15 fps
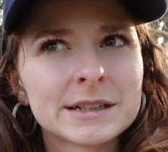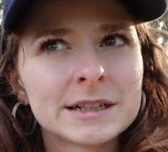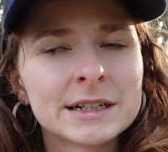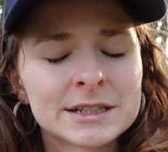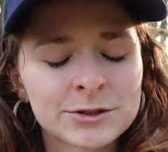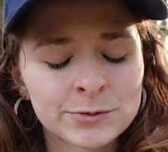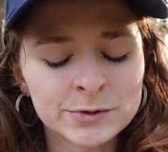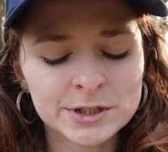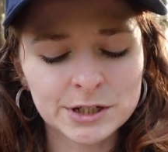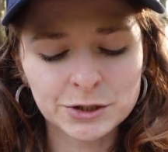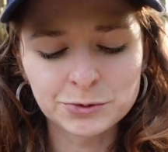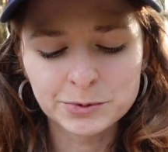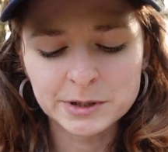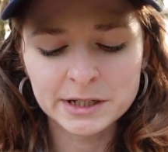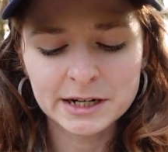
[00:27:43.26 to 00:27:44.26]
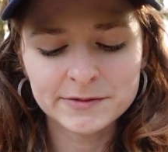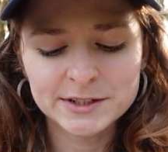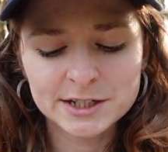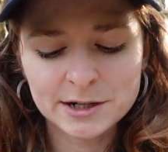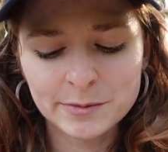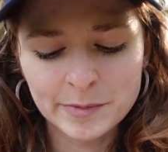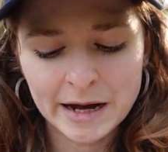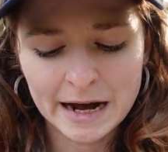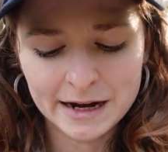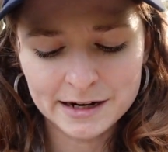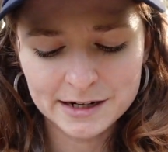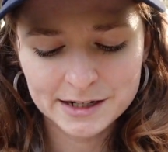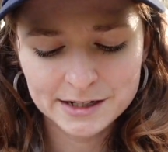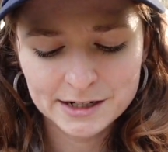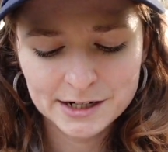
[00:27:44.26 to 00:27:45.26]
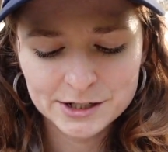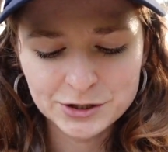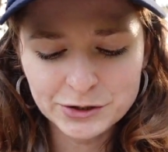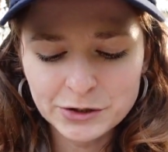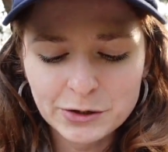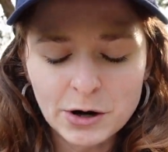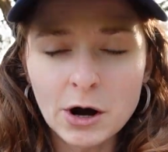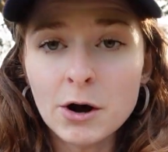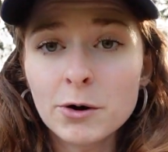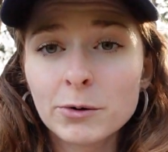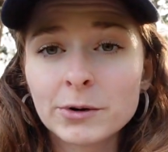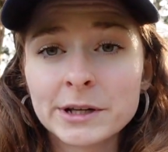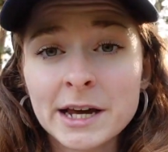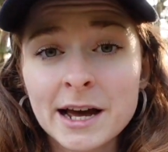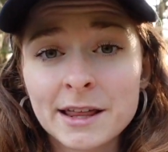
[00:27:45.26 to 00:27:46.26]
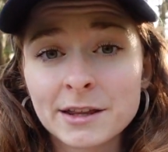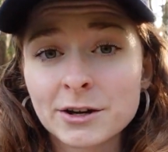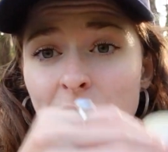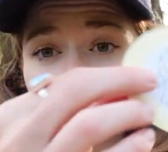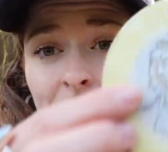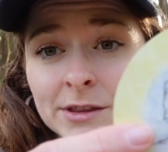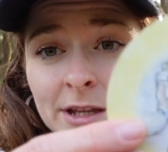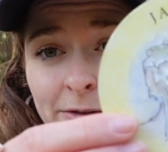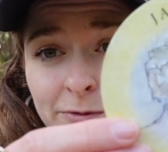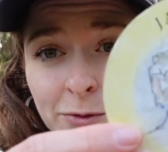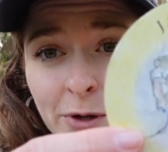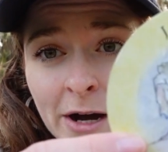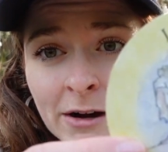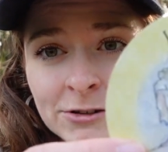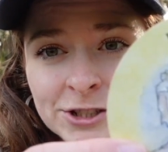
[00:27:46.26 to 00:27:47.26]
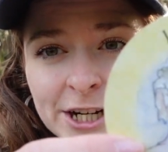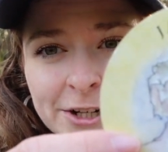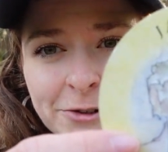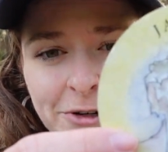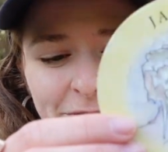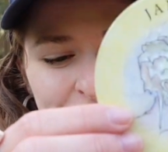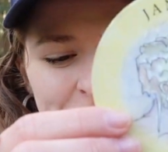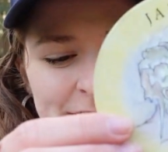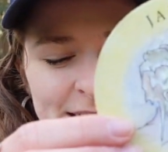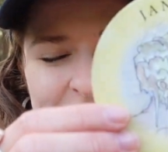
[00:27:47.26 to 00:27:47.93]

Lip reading: it's almost like you really have to come back to, oh yeah, the card that flew out, January freeze.